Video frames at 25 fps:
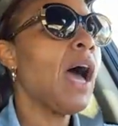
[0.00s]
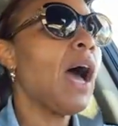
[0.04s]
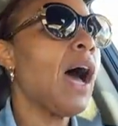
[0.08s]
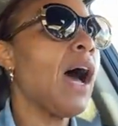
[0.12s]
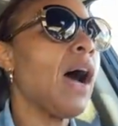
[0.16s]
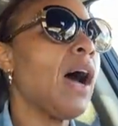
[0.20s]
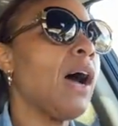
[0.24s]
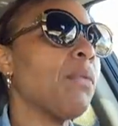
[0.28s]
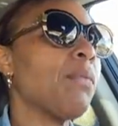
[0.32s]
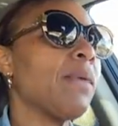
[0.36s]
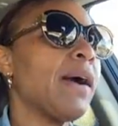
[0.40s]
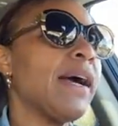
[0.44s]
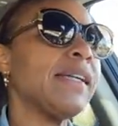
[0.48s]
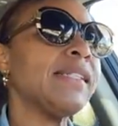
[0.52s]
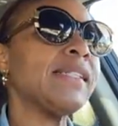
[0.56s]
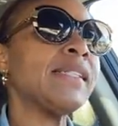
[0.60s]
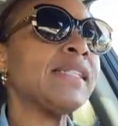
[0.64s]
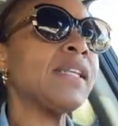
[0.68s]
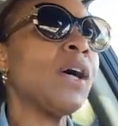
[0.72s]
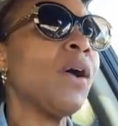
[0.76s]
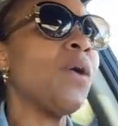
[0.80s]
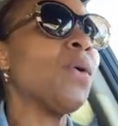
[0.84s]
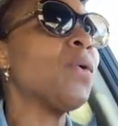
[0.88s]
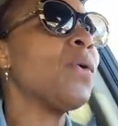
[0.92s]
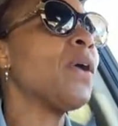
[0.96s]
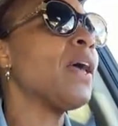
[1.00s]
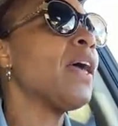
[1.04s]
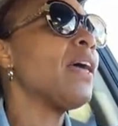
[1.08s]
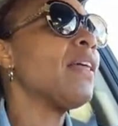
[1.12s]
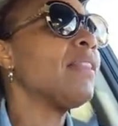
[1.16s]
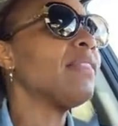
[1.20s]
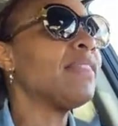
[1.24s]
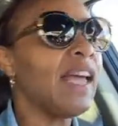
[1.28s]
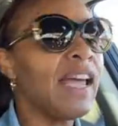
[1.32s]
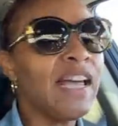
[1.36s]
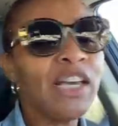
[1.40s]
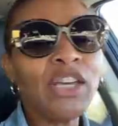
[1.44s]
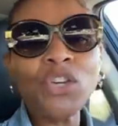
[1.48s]
All right. So
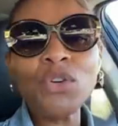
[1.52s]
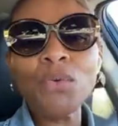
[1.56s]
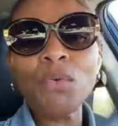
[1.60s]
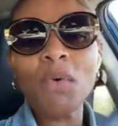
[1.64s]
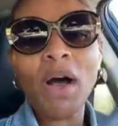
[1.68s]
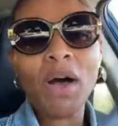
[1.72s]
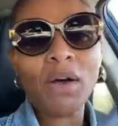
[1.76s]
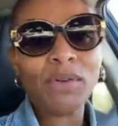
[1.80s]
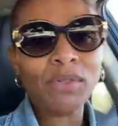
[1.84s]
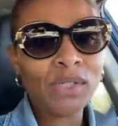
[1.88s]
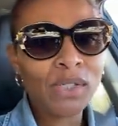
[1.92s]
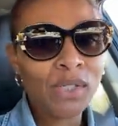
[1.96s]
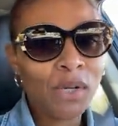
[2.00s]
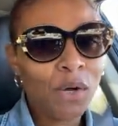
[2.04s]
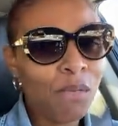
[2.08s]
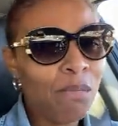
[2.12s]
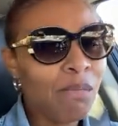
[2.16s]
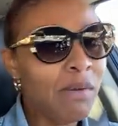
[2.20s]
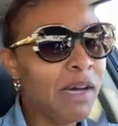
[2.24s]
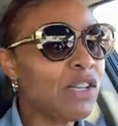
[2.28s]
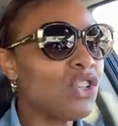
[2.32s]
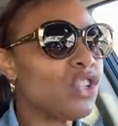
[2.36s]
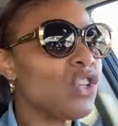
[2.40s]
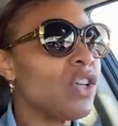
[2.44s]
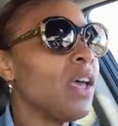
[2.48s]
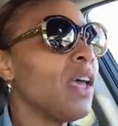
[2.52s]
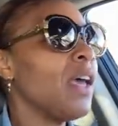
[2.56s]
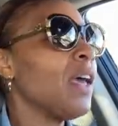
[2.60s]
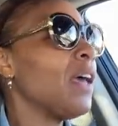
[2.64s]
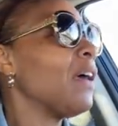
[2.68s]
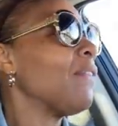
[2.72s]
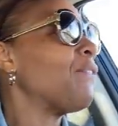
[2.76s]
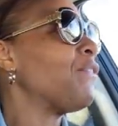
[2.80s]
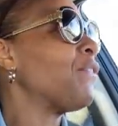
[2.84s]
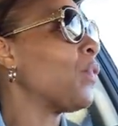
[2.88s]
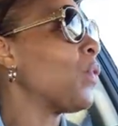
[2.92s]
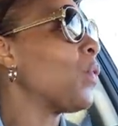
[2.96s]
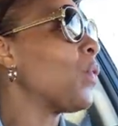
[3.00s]
thank you all so much
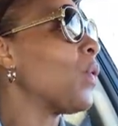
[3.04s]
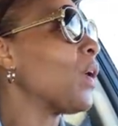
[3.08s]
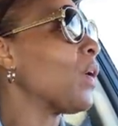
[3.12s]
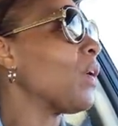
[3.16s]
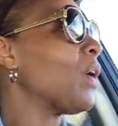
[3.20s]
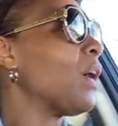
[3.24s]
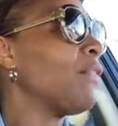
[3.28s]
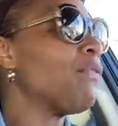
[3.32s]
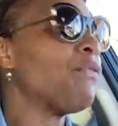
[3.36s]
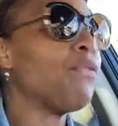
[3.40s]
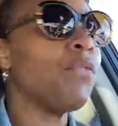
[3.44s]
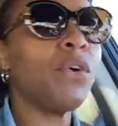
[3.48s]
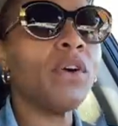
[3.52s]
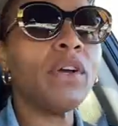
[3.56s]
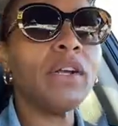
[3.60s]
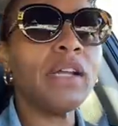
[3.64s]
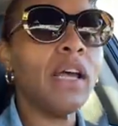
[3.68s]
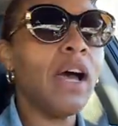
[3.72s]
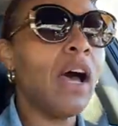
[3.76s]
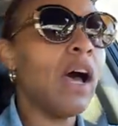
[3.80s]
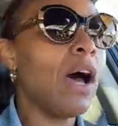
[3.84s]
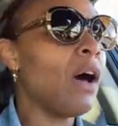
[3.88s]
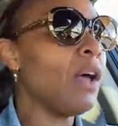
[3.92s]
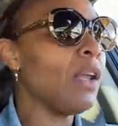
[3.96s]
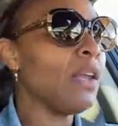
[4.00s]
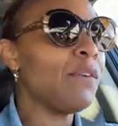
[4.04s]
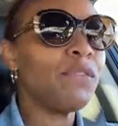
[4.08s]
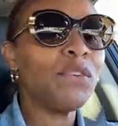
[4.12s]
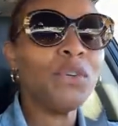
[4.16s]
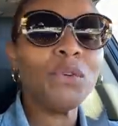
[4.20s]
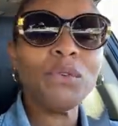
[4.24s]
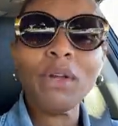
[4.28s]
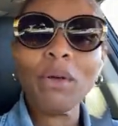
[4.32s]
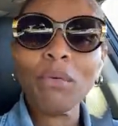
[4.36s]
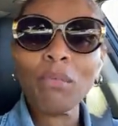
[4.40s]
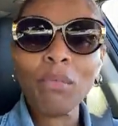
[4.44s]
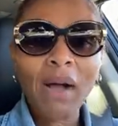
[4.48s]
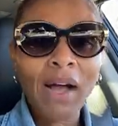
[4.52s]
for all of
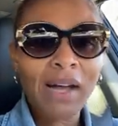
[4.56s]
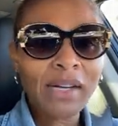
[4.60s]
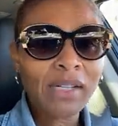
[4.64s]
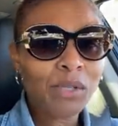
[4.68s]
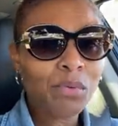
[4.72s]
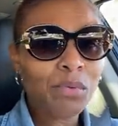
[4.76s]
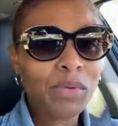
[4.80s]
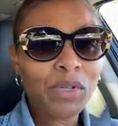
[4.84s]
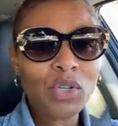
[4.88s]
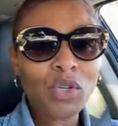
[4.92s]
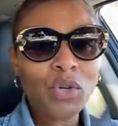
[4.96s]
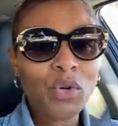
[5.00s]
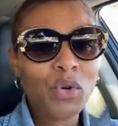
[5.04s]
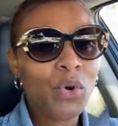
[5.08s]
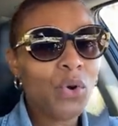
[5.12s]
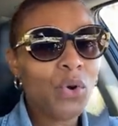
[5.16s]
you that rocks with your